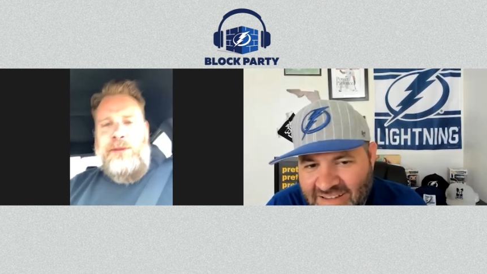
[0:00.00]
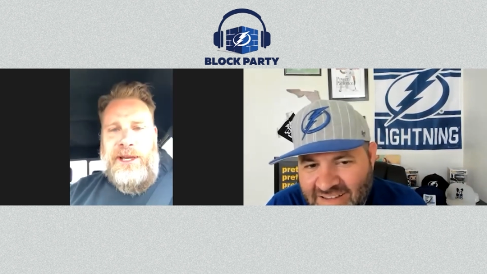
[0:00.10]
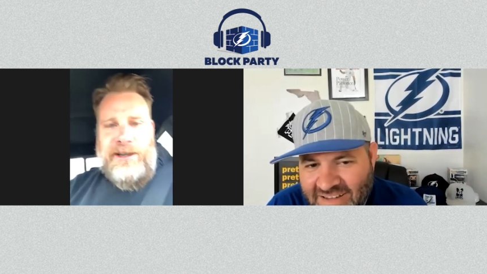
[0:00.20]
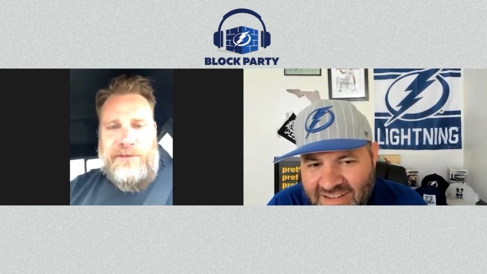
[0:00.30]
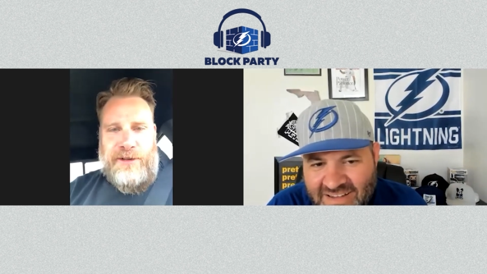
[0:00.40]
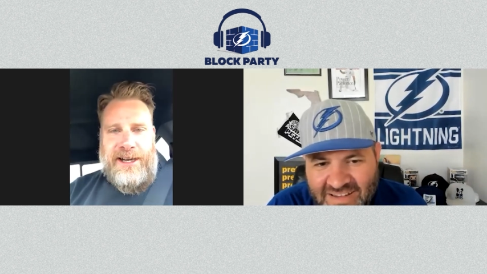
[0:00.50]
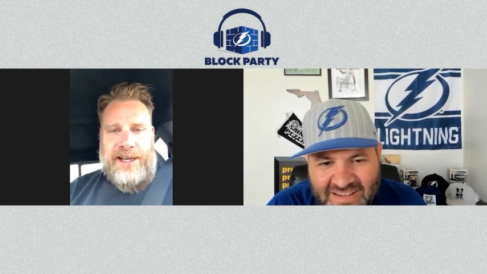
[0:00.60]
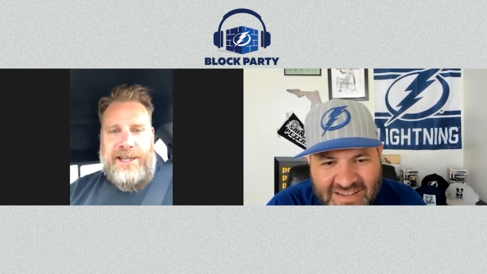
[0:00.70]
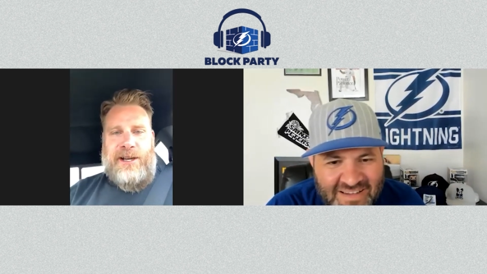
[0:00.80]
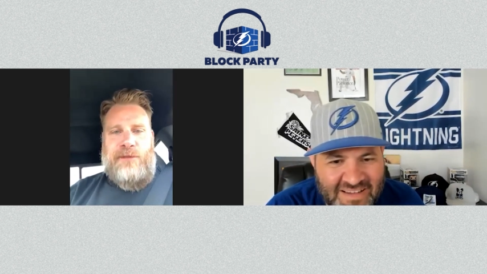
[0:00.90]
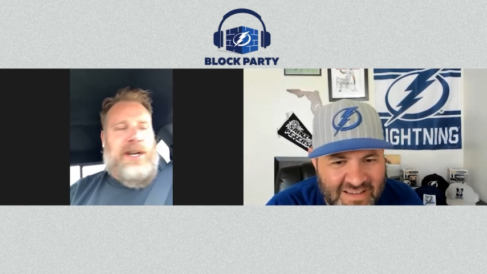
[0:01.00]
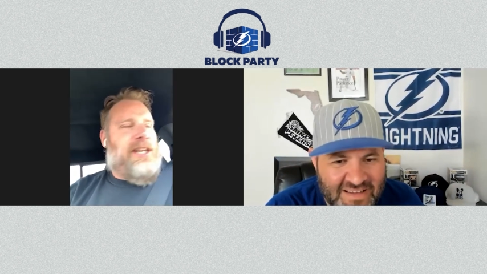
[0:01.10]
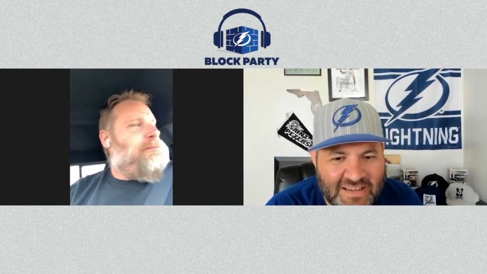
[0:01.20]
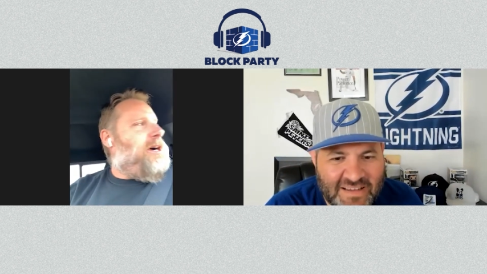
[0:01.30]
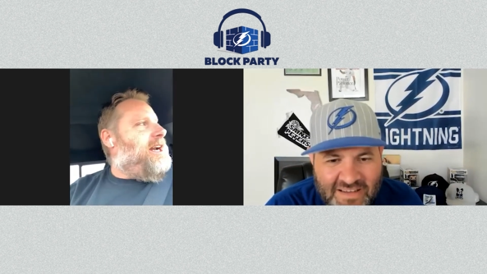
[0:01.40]
Speaker 1: played it for Rod. They call him Rod
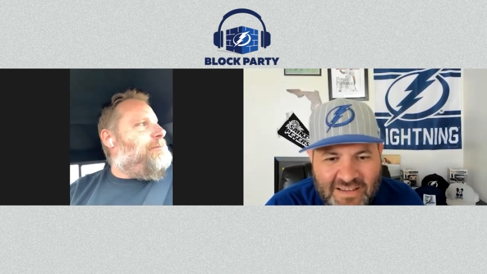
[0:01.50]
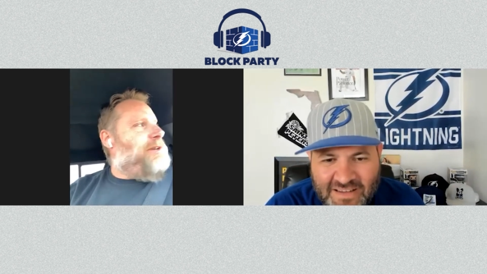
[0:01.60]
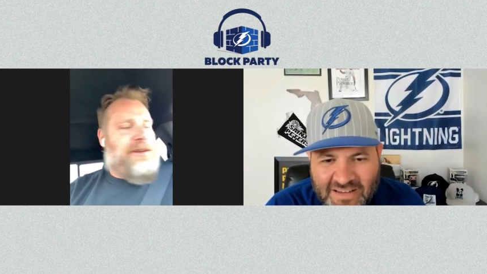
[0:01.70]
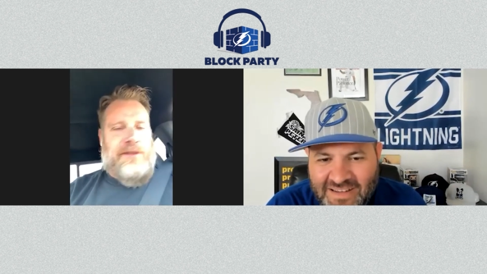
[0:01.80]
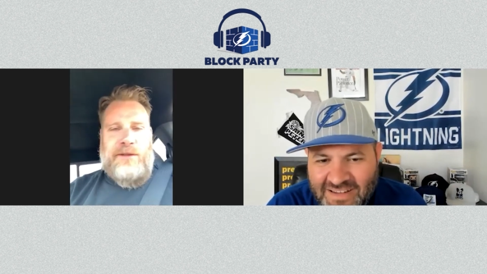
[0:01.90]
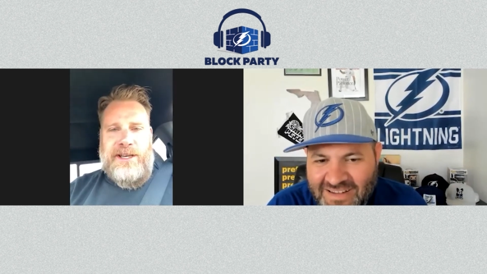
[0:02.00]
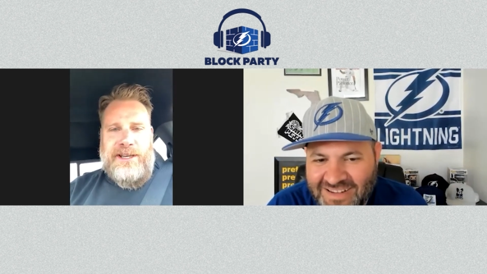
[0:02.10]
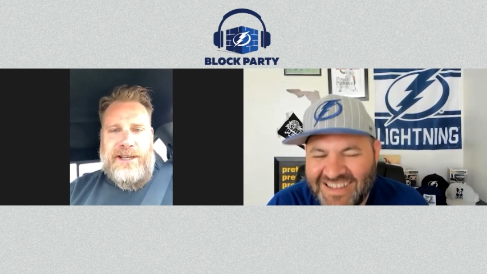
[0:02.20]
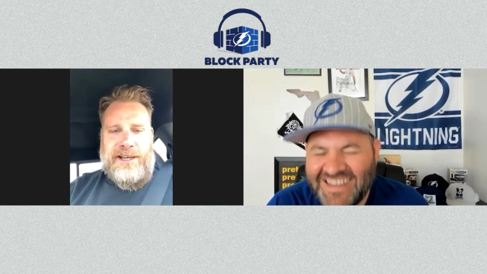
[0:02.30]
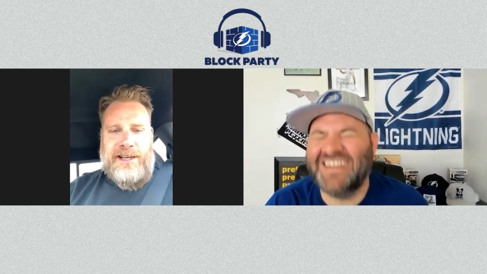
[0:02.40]
the Bod. He played with him in